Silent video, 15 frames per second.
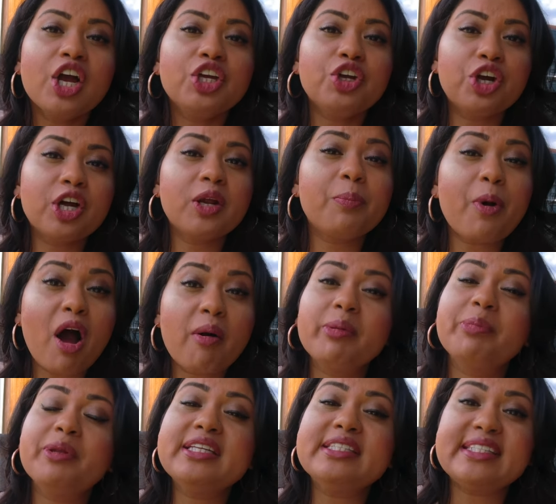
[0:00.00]
you're gonna
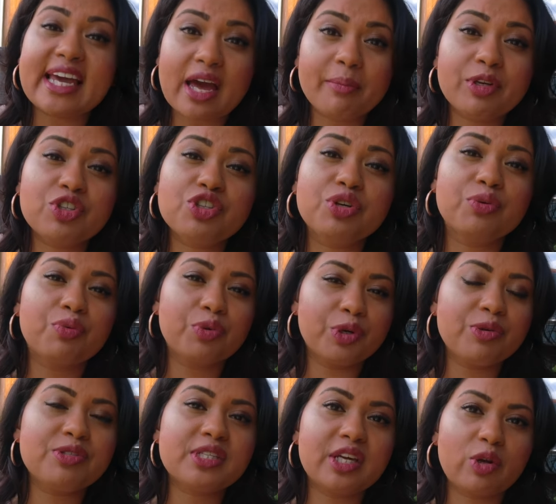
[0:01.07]
probably damage the
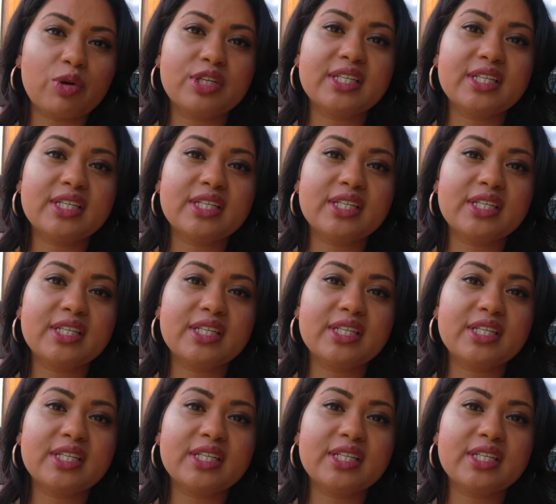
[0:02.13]
roots in order